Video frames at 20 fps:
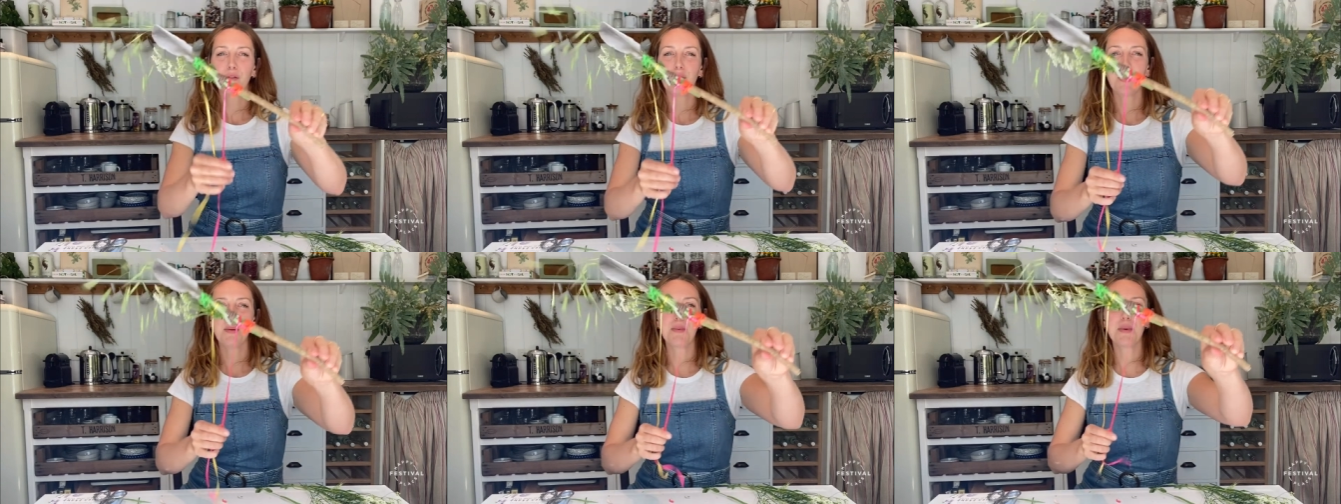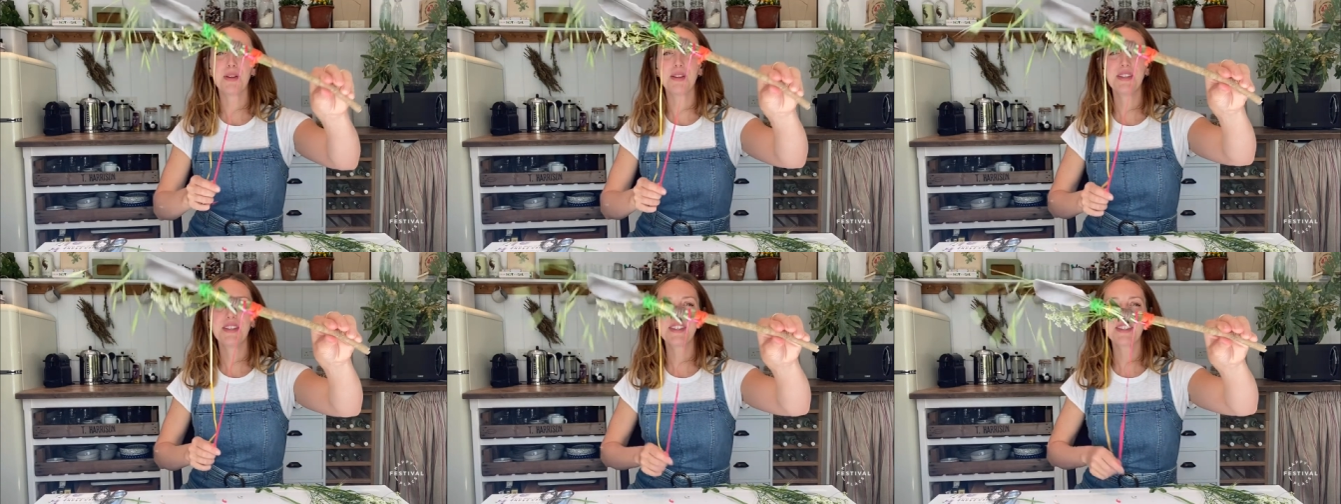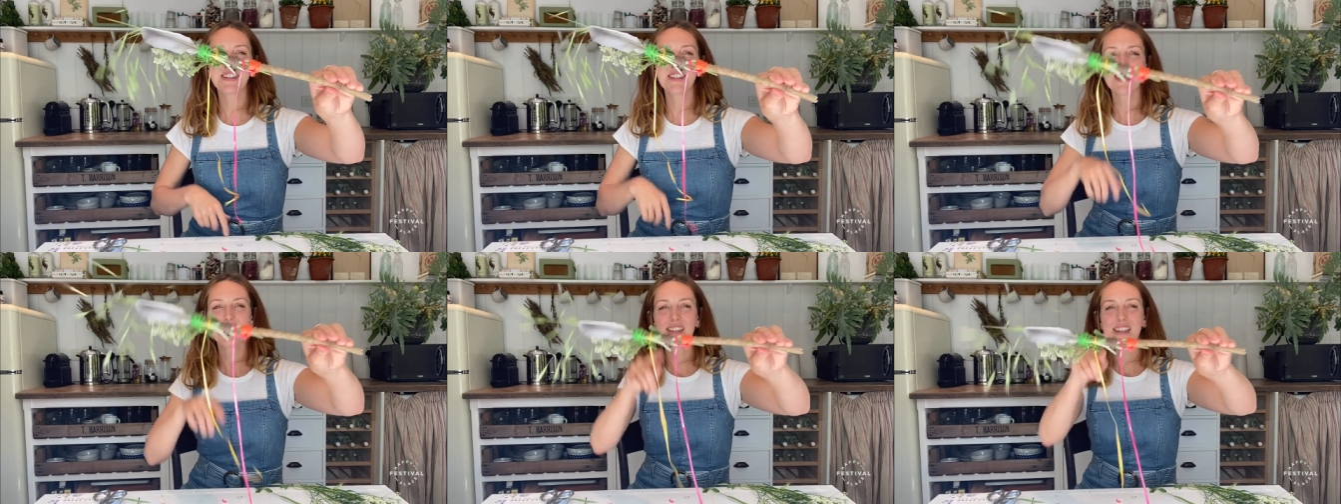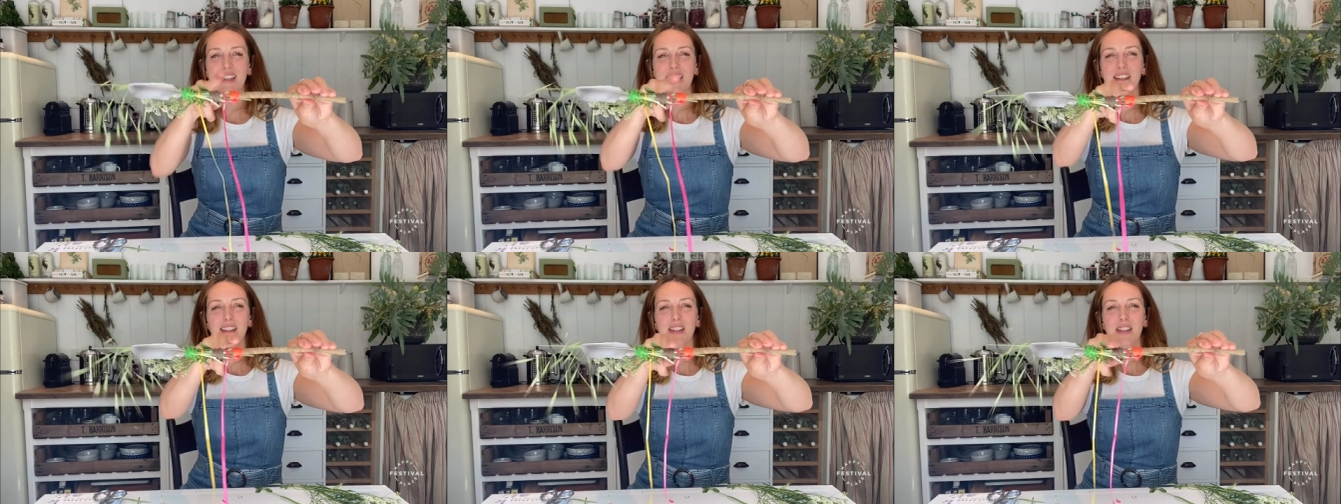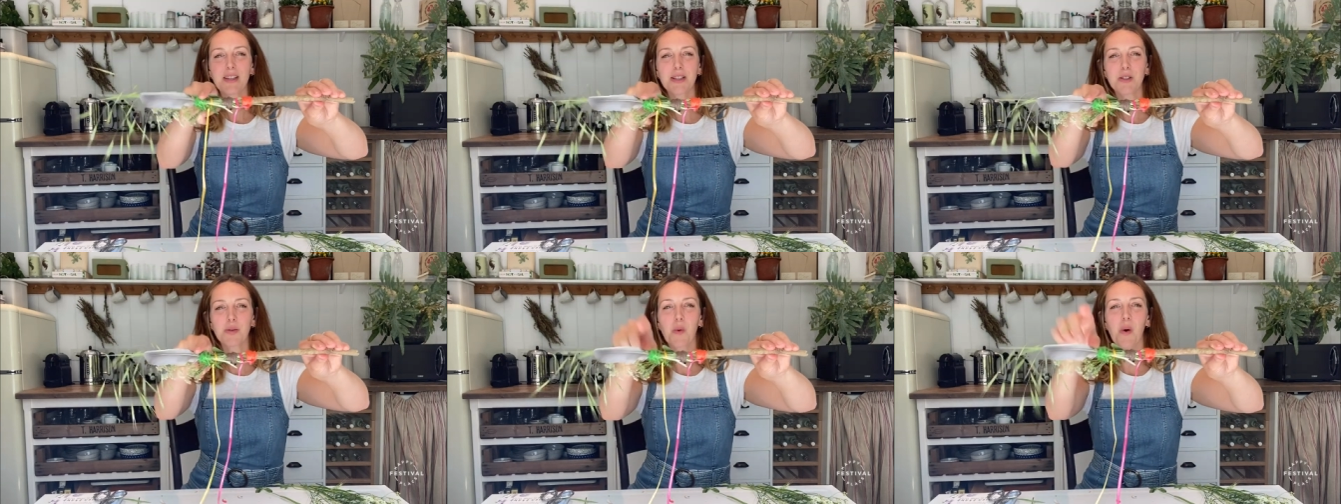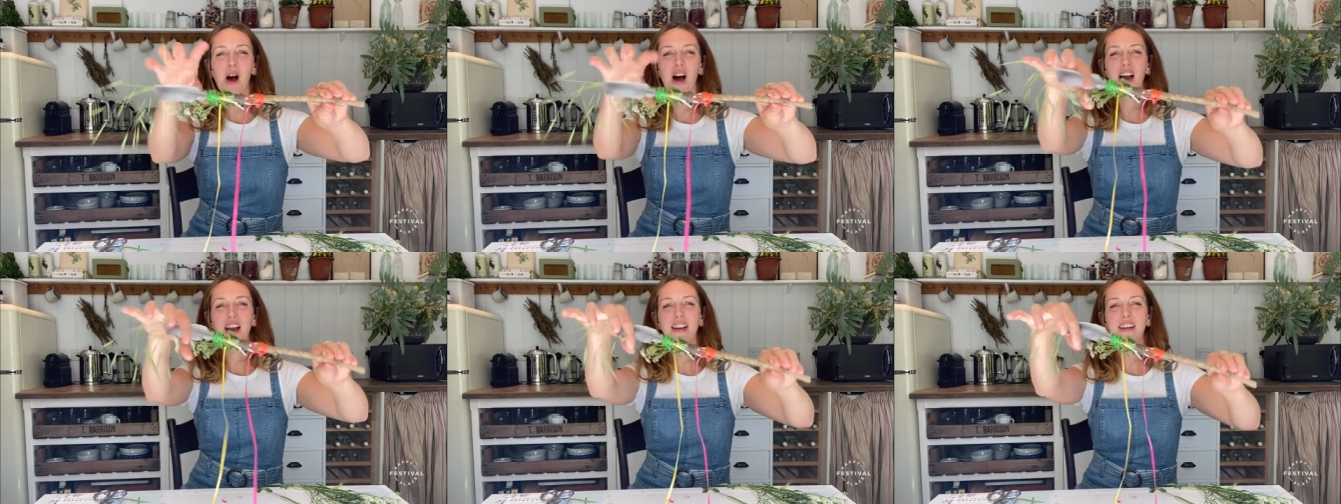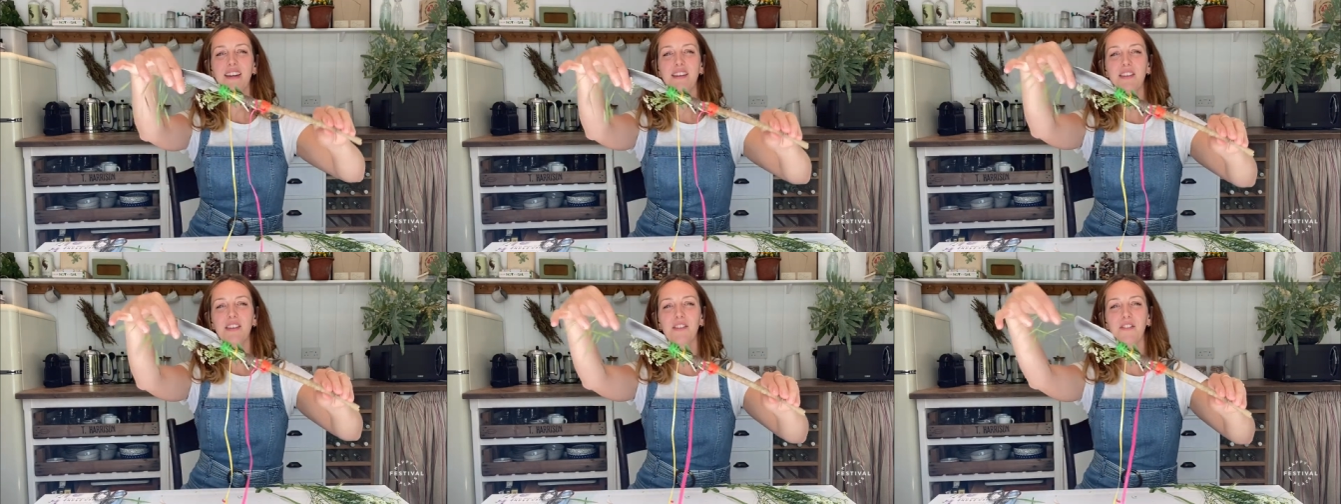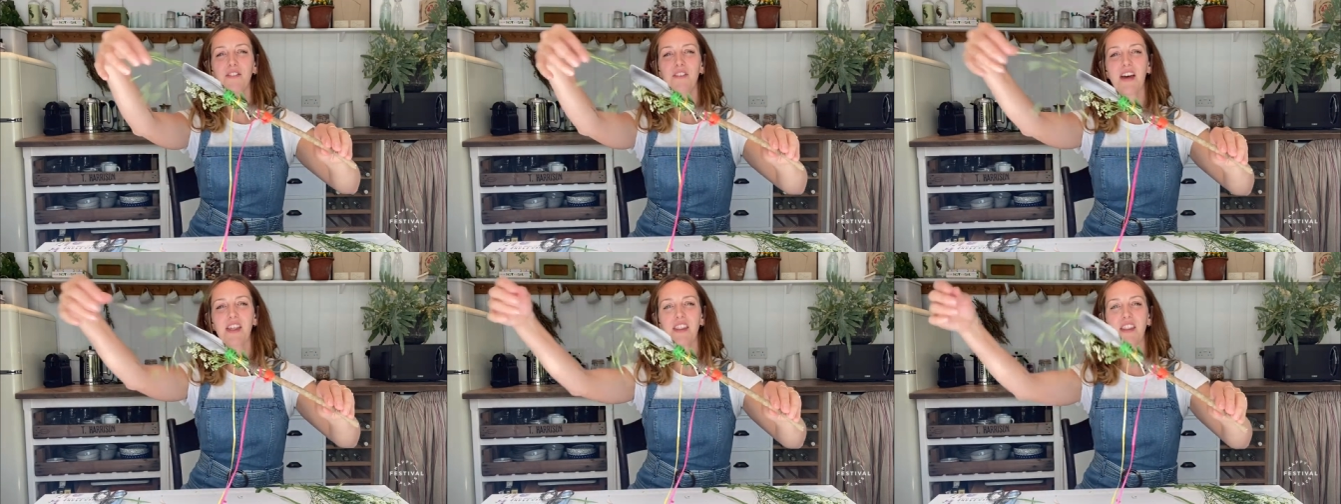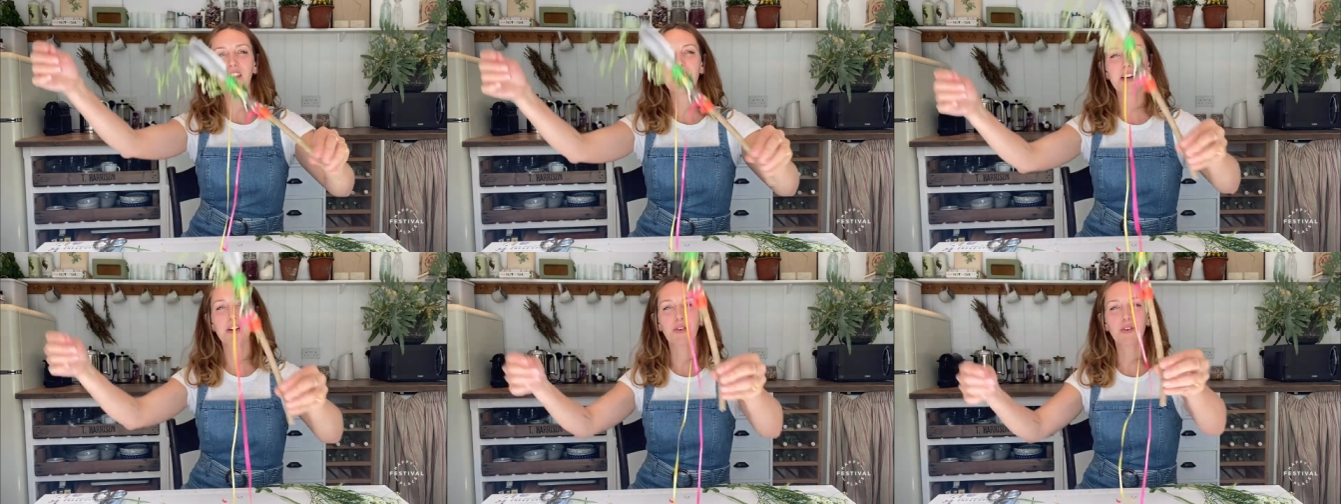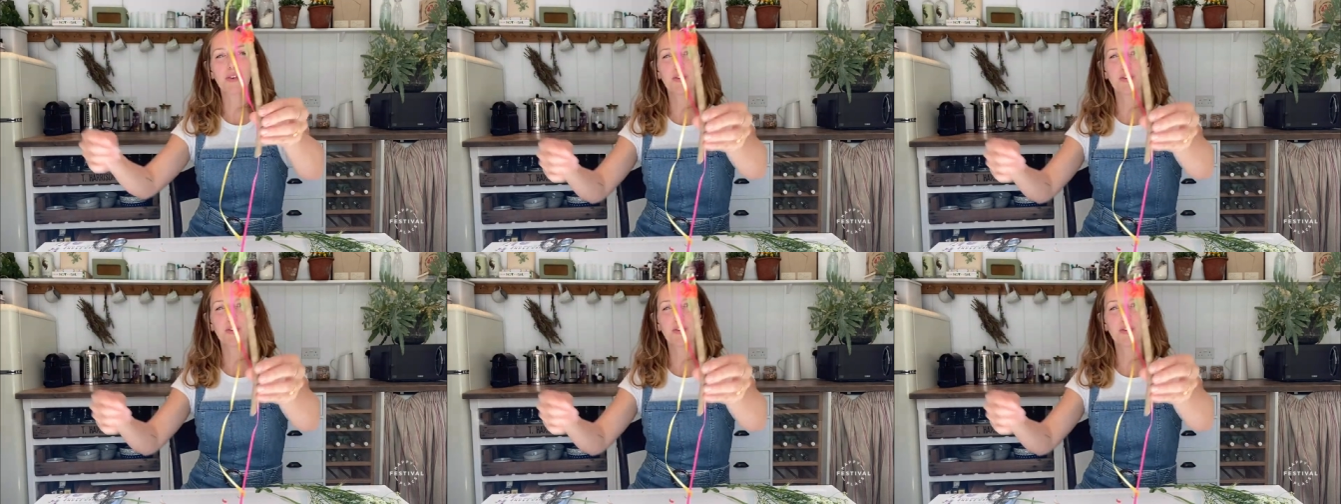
ribbons, the twine, the feather, the